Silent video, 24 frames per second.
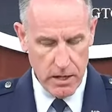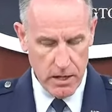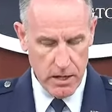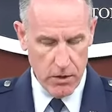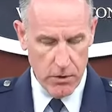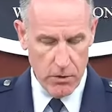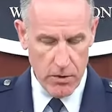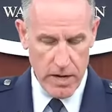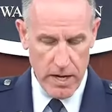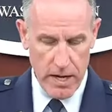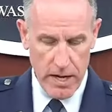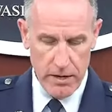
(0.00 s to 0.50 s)

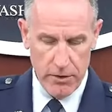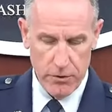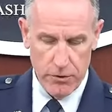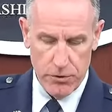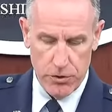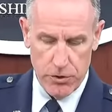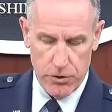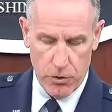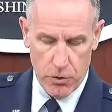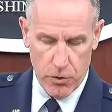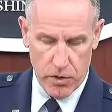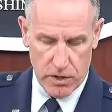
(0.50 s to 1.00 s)
Ohio,
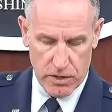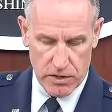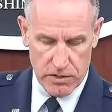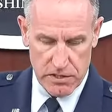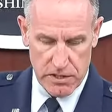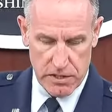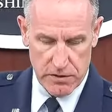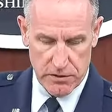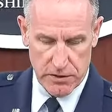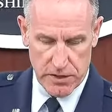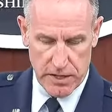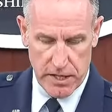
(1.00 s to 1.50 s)
New York,
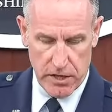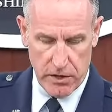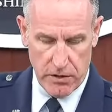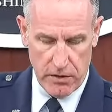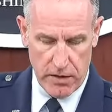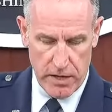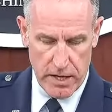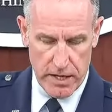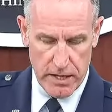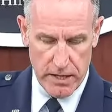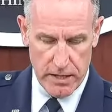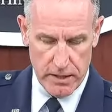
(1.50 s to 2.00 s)
Southern
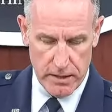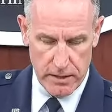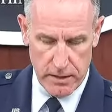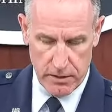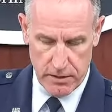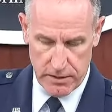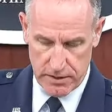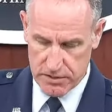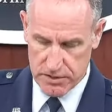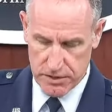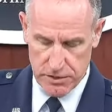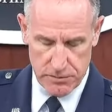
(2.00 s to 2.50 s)
Carolina,
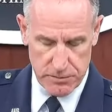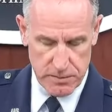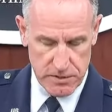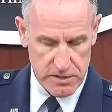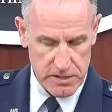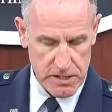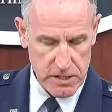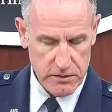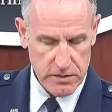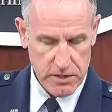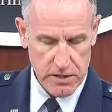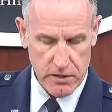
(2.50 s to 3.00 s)
or excuse me,
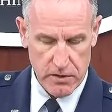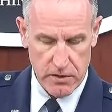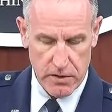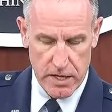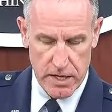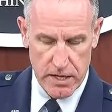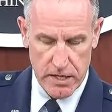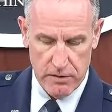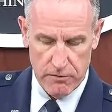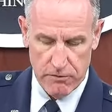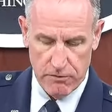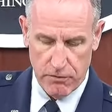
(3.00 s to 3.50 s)
South
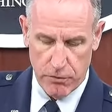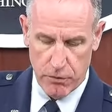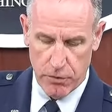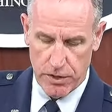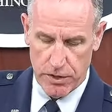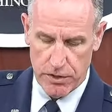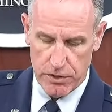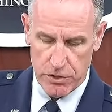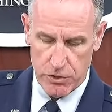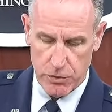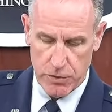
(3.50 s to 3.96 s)
Carolina and Florida,